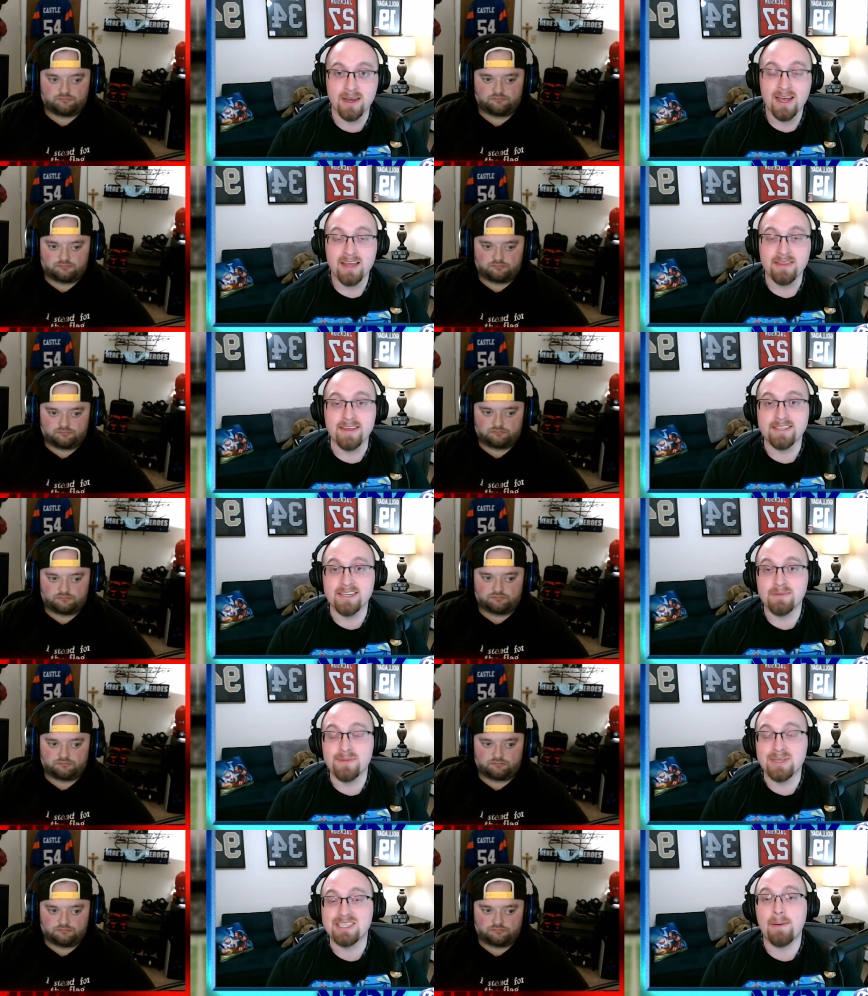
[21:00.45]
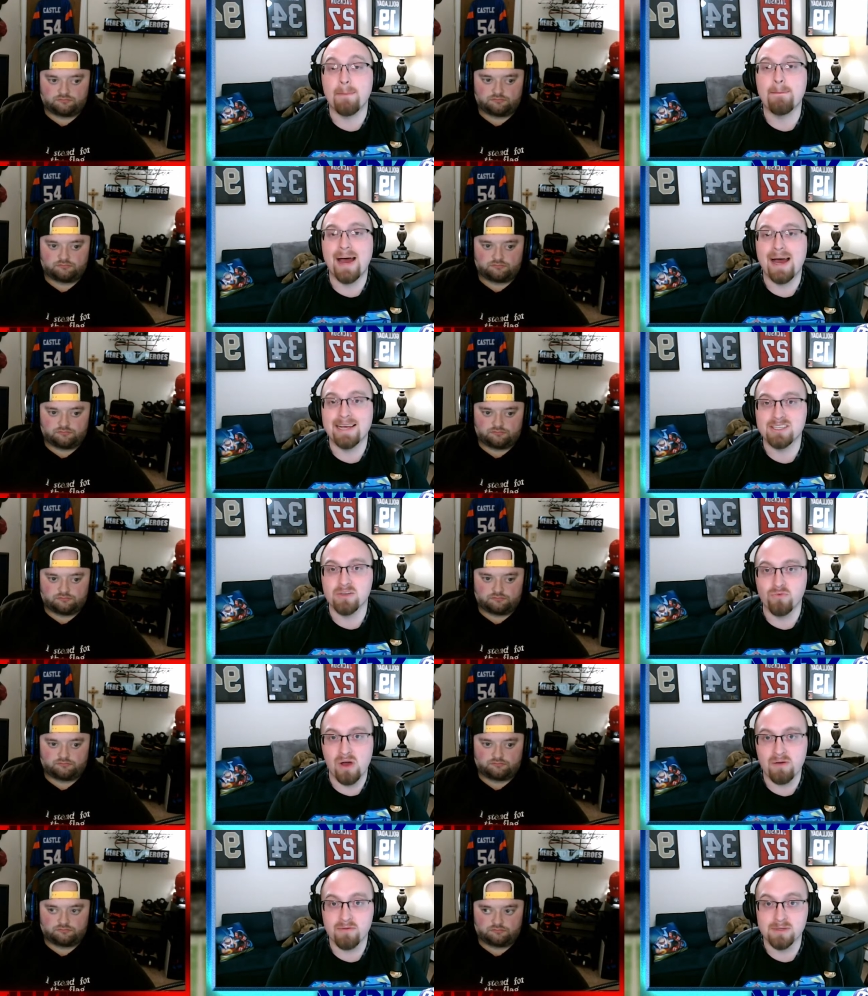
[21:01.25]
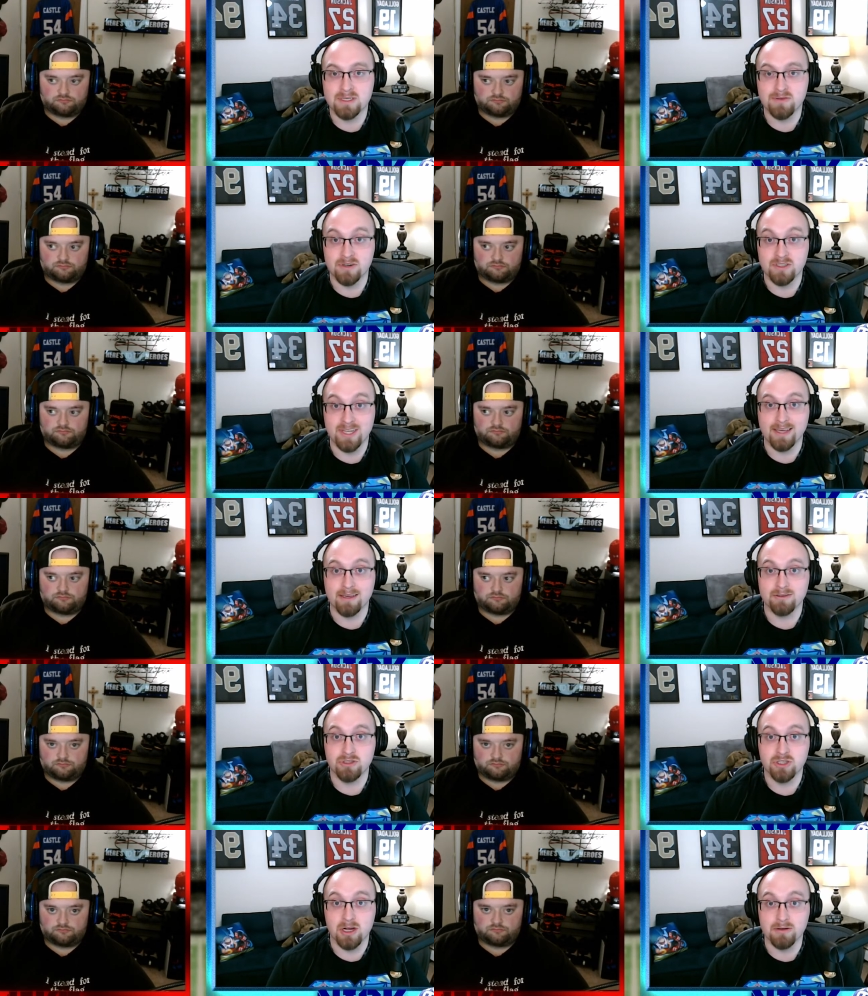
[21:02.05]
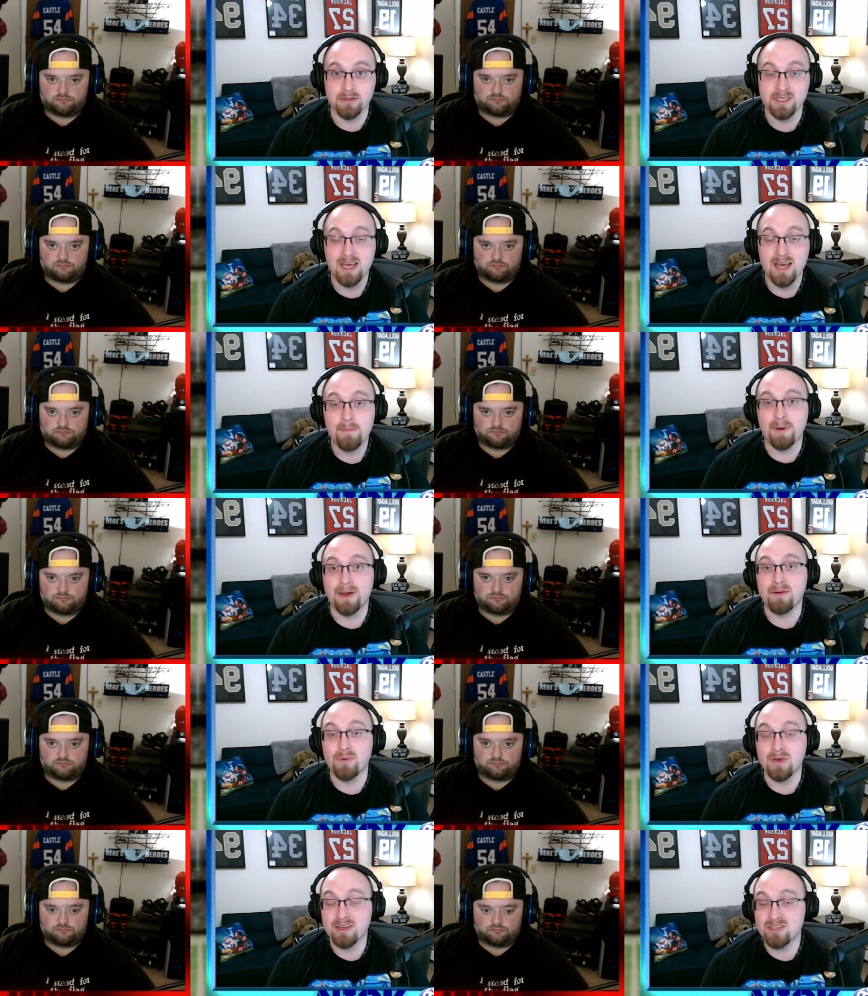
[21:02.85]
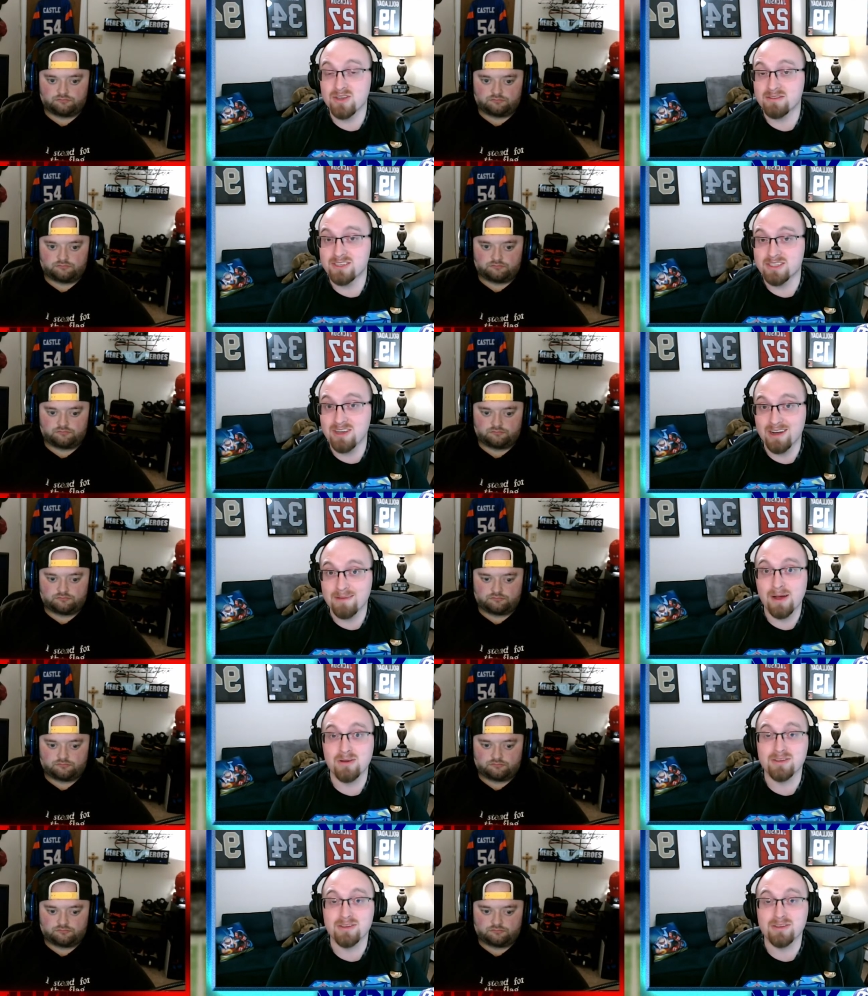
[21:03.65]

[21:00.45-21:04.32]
Speaker 1: These are going to be some massive weapons for Daniel Jones. But we also have to talk about